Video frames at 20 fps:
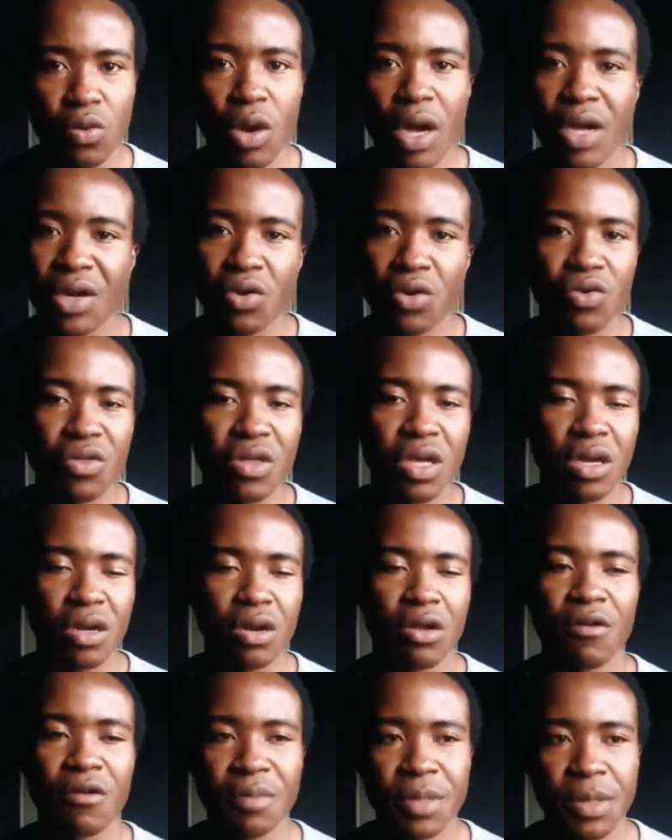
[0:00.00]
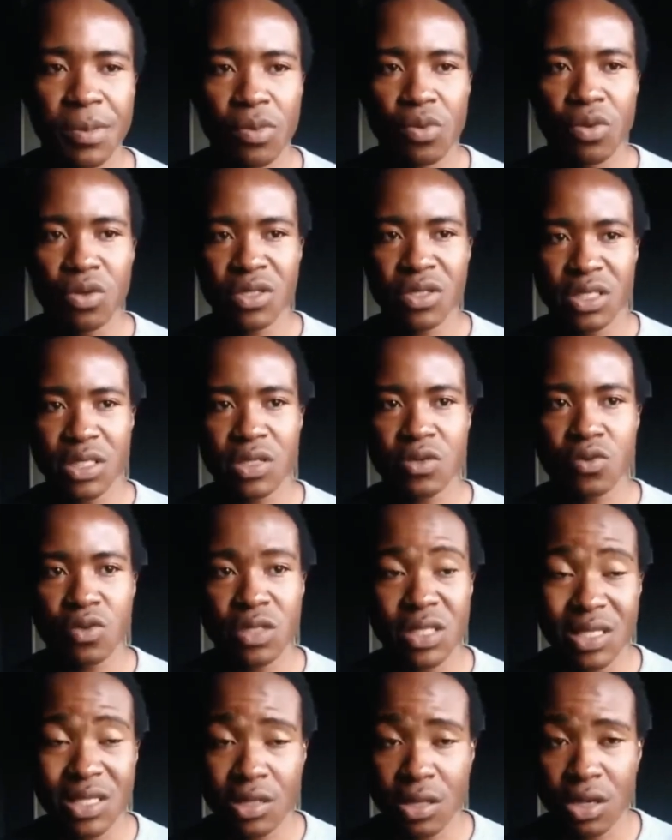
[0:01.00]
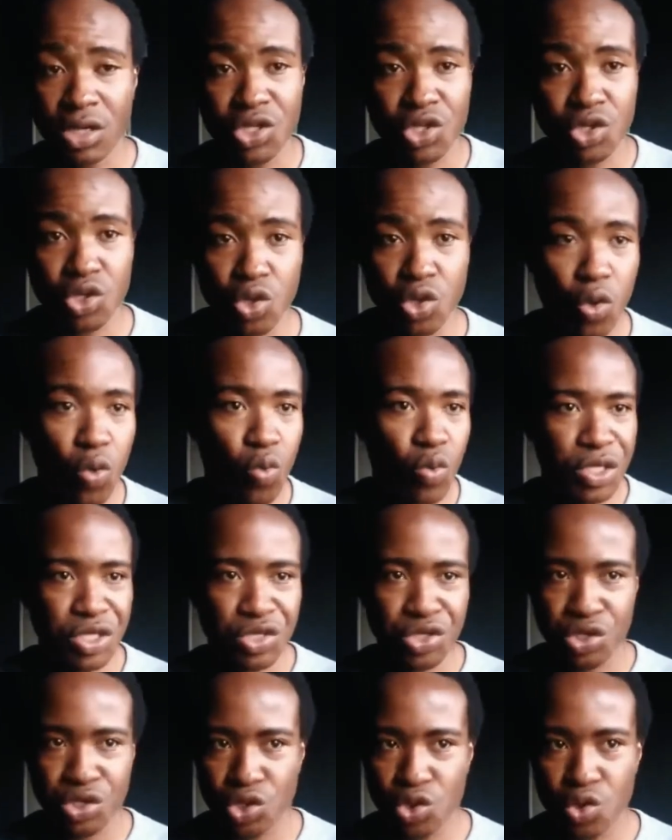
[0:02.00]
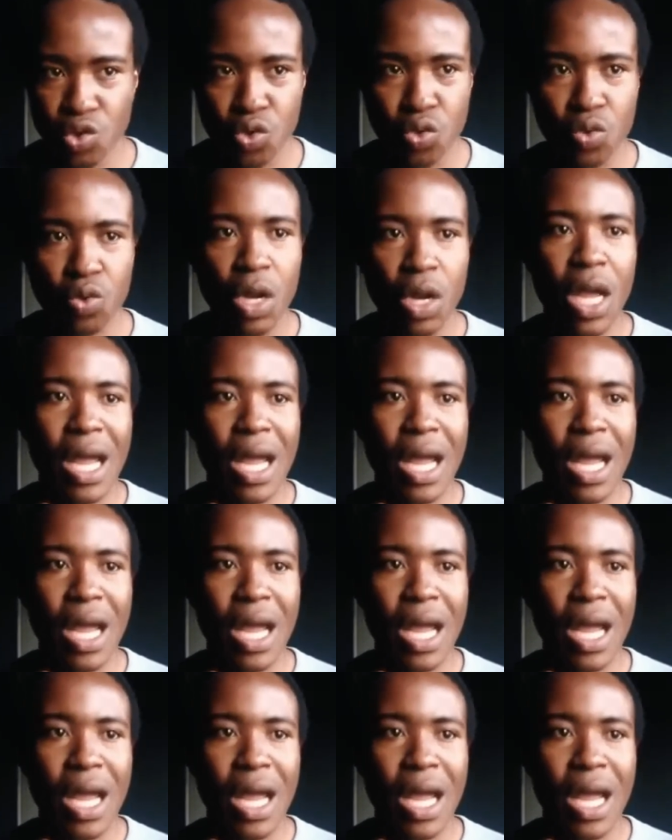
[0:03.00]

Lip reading: I know that a lot of people who are single tend not to know what to do,